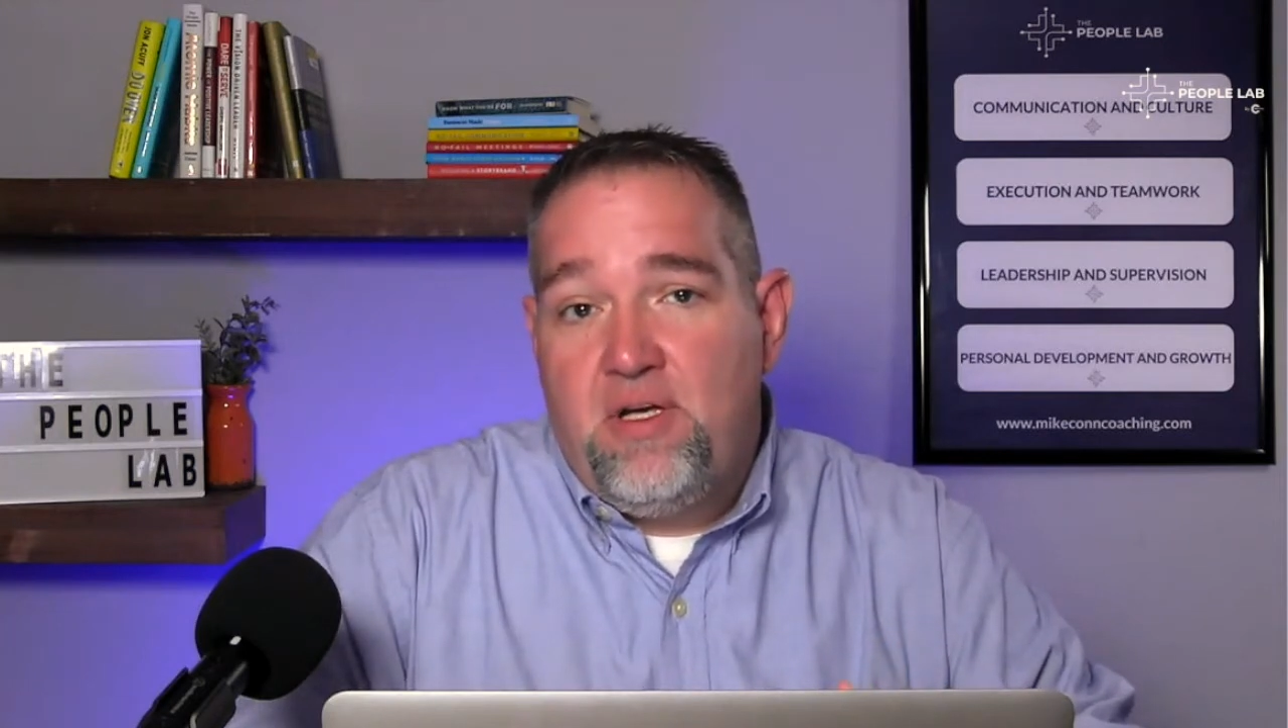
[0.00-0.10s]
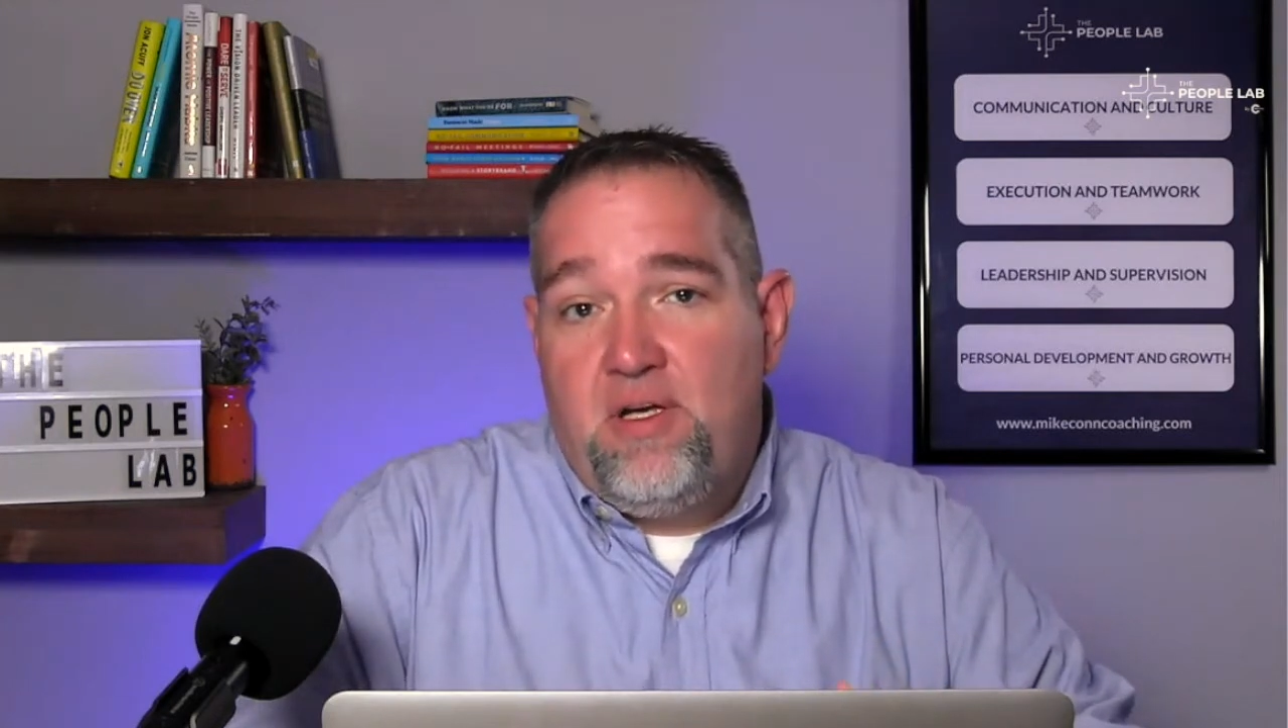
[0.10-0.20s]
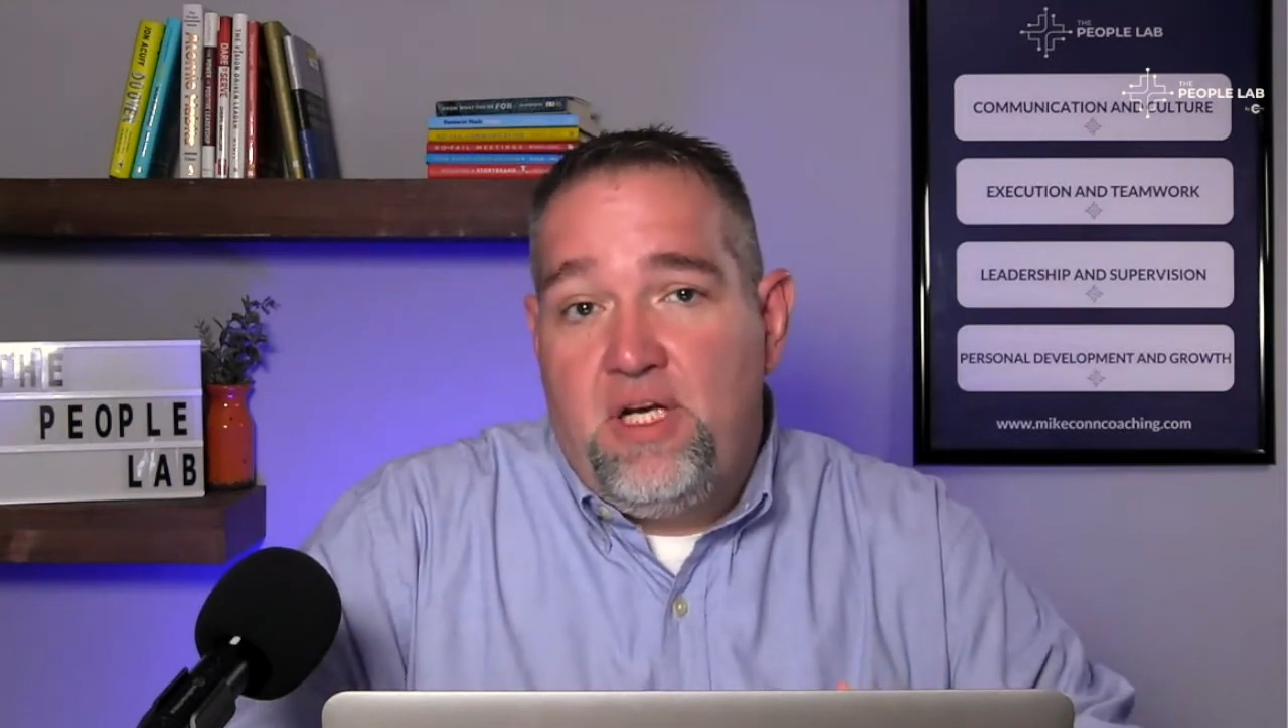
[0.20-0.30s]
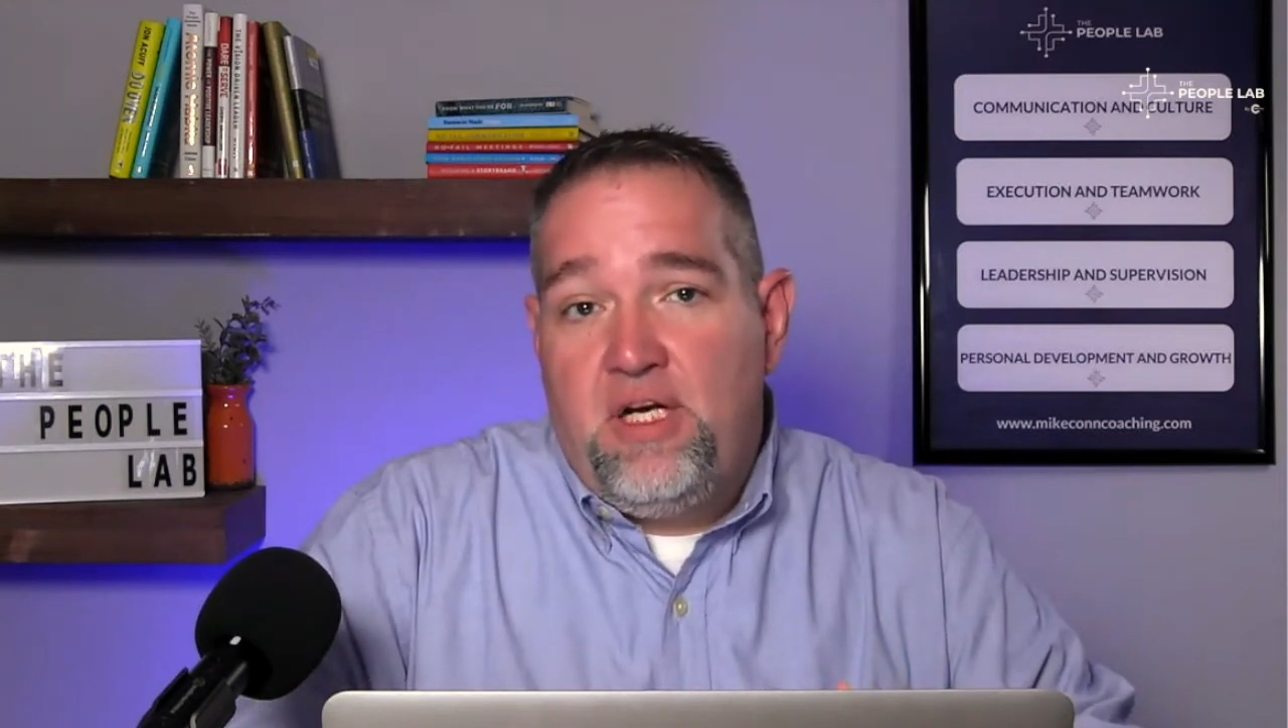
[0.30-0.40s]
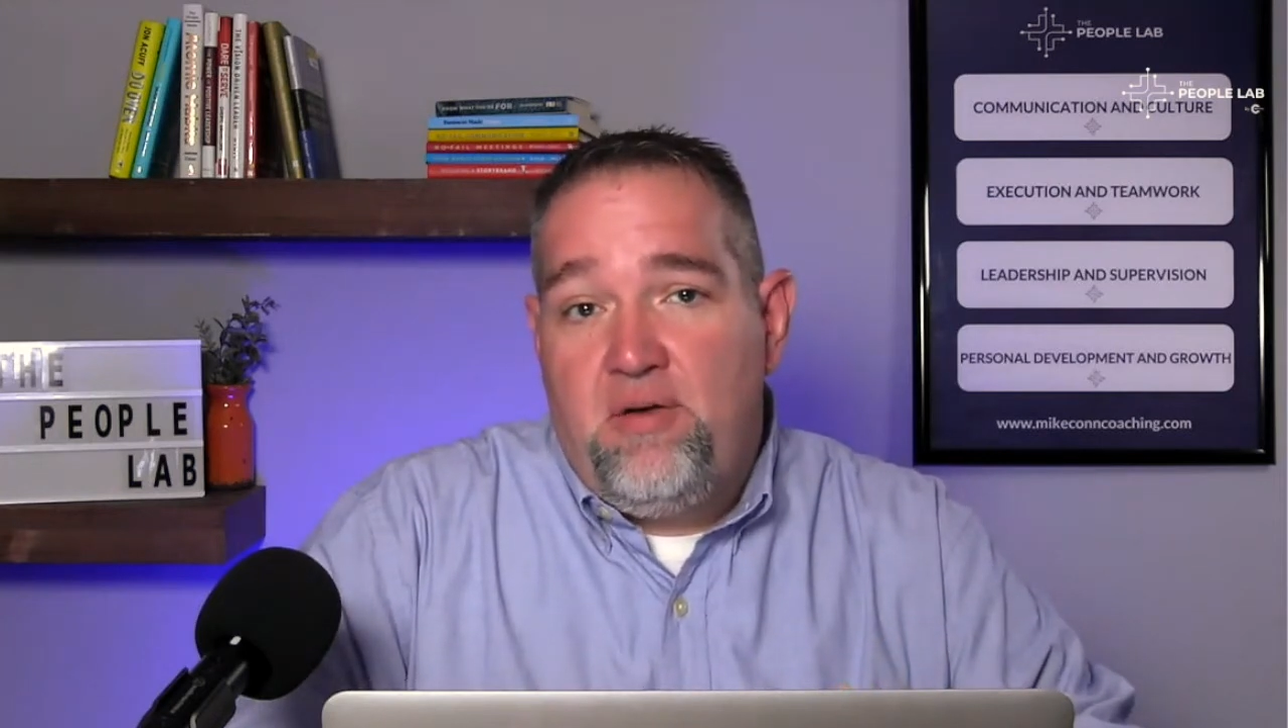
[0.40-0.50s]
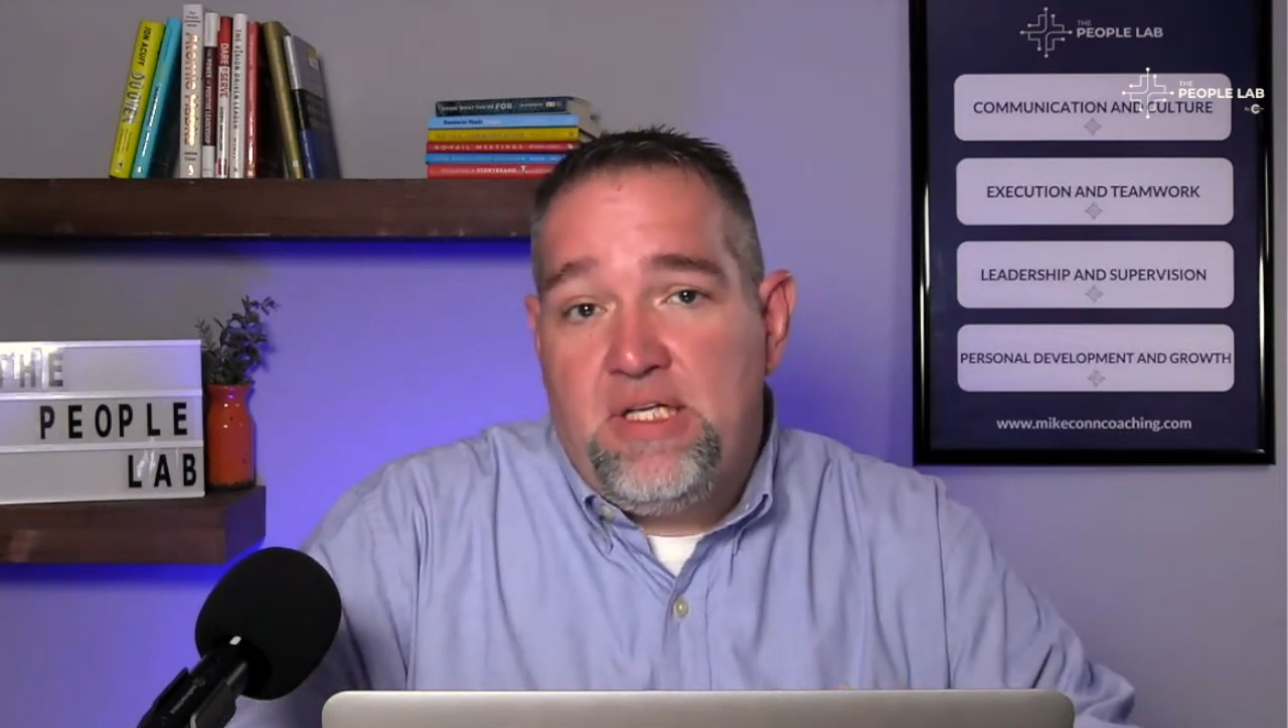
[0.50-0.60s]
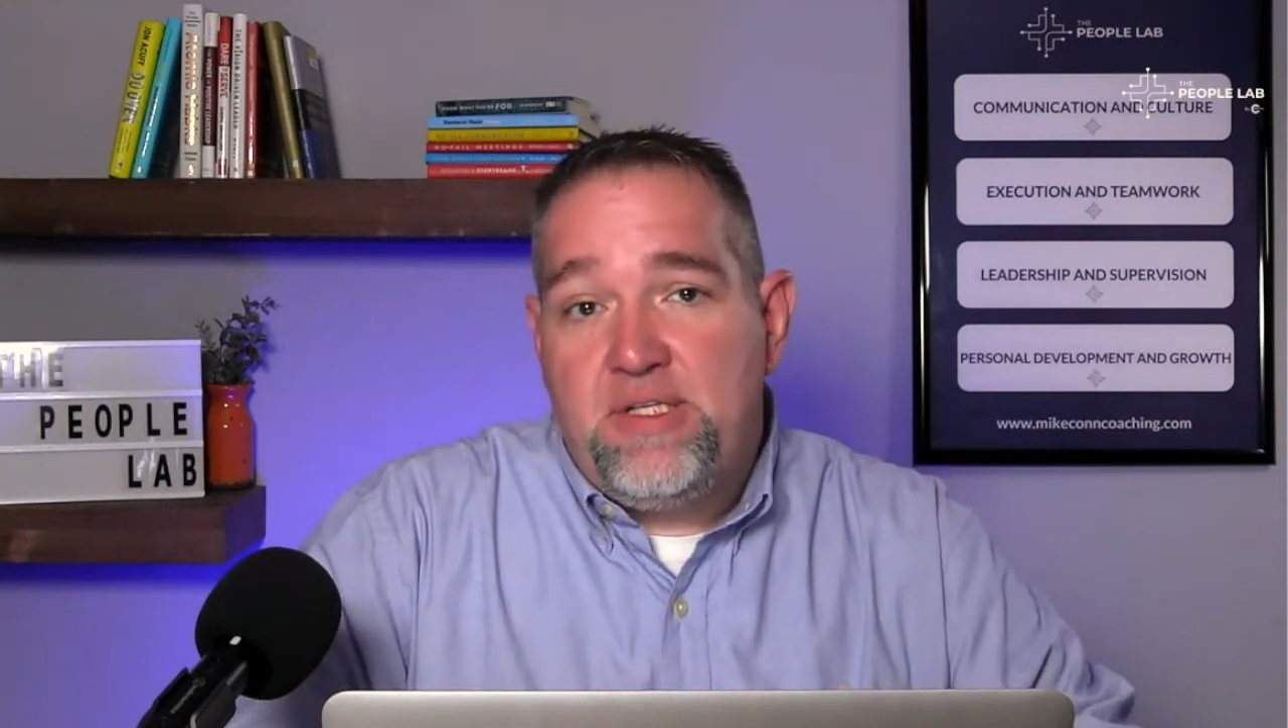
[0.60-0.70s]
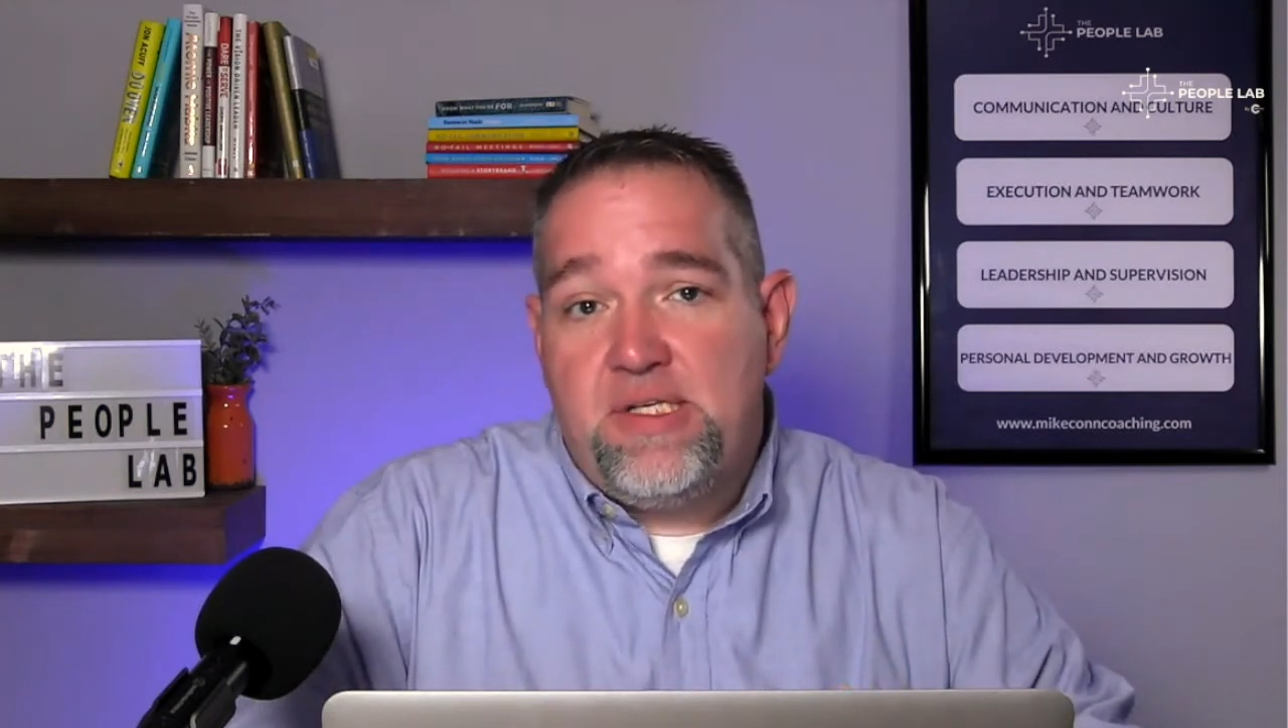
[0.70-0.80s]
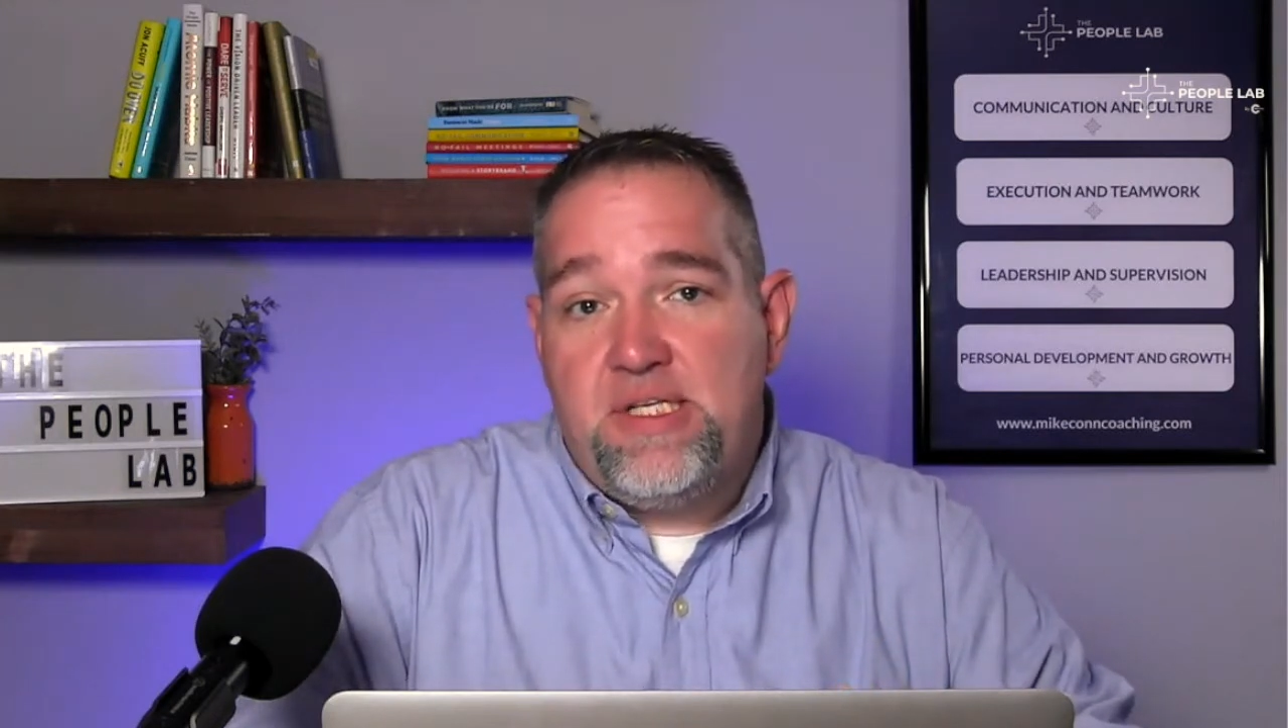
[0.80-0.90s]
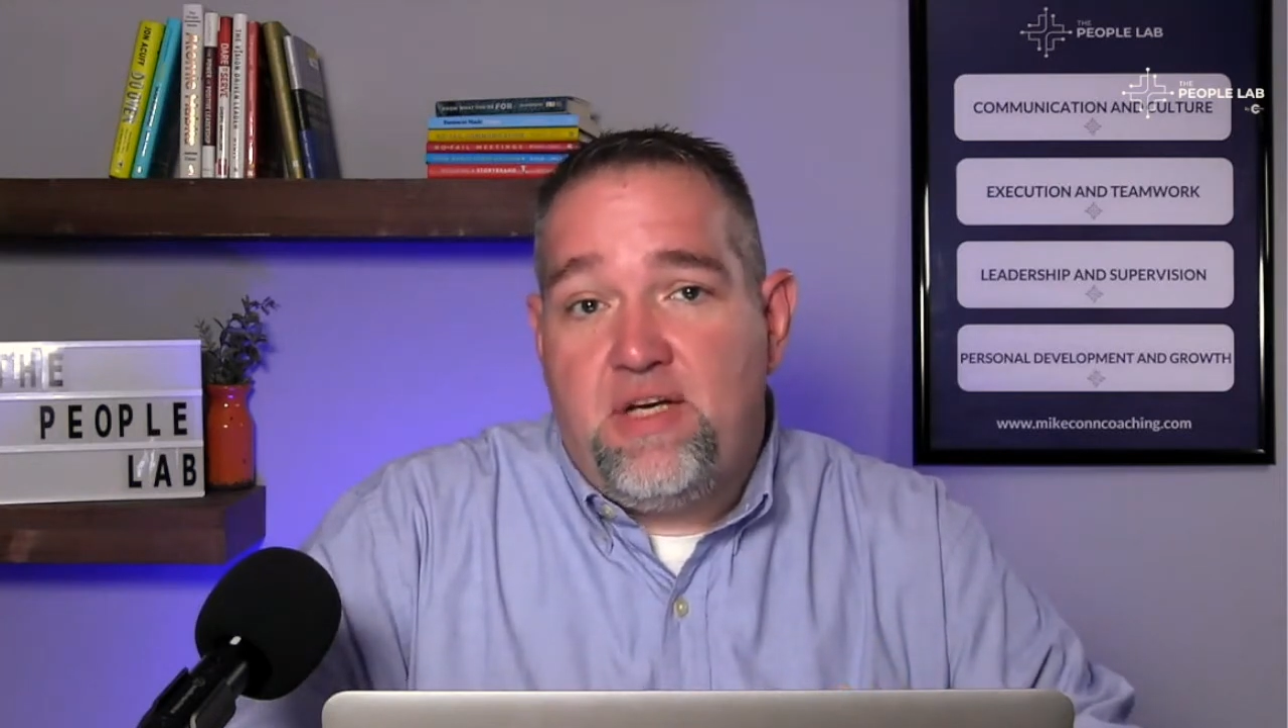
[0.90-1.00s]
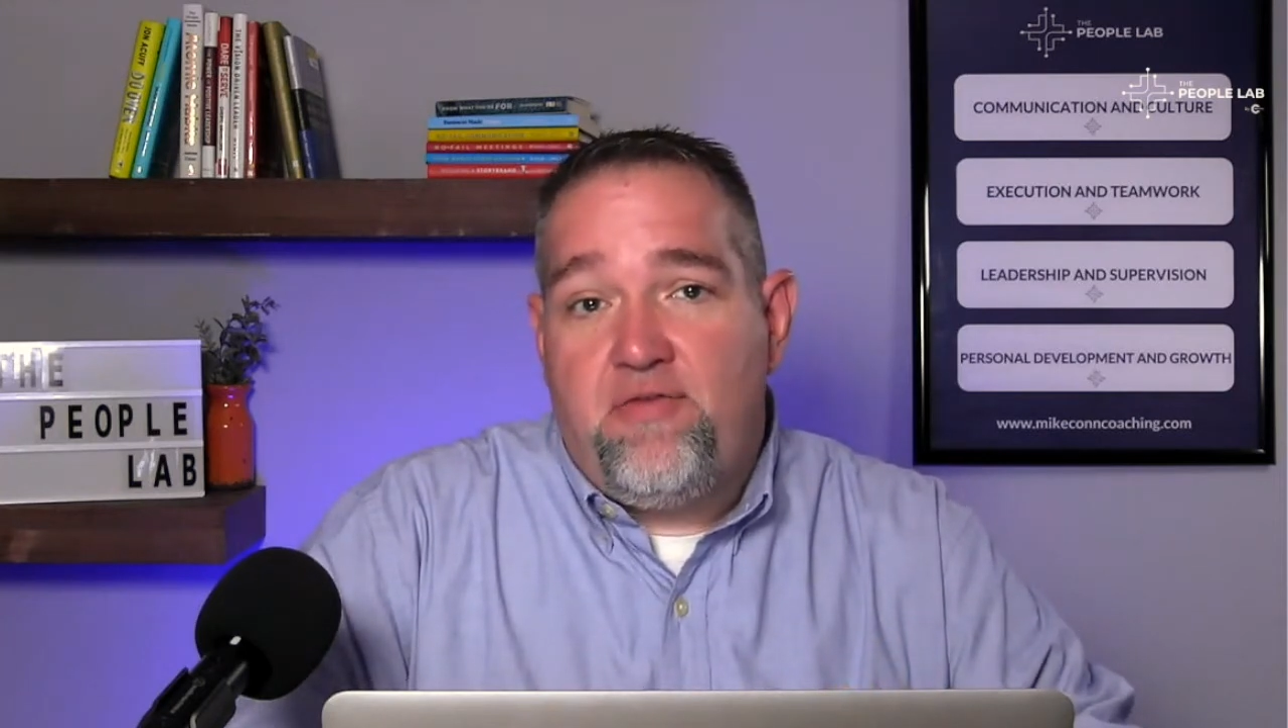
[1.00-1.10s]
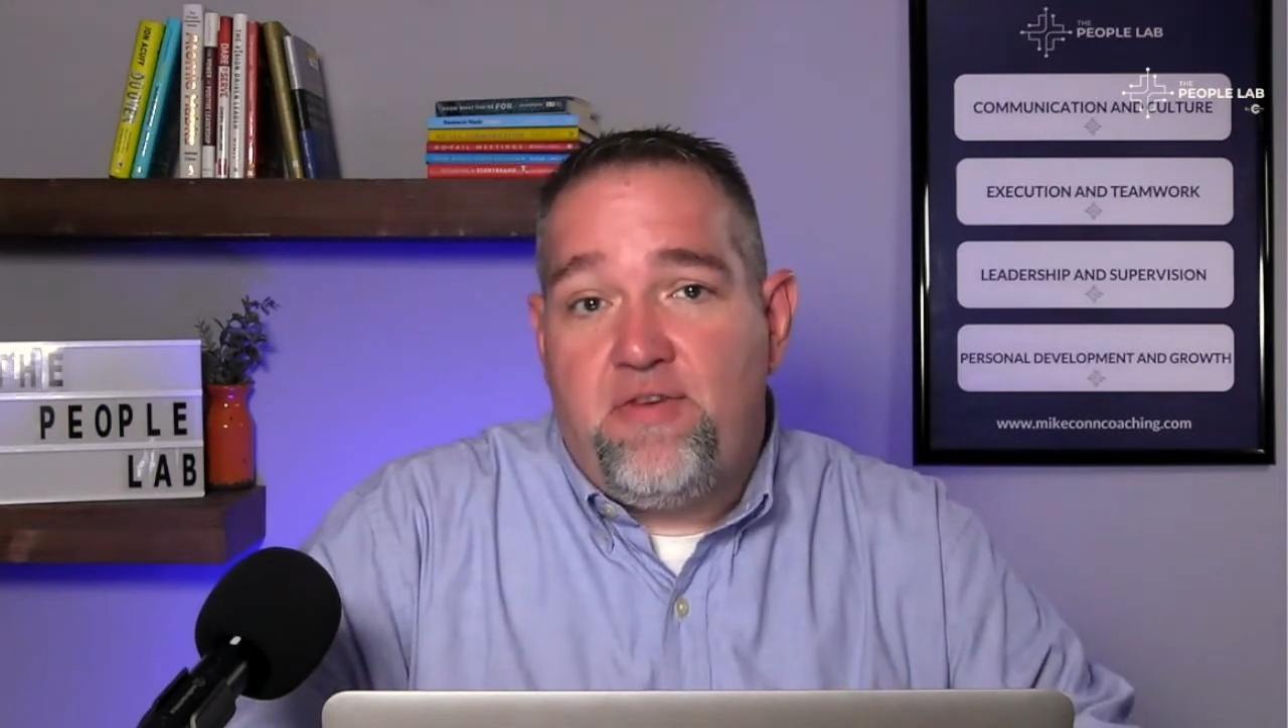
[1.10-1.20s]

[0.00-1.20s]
Get yourself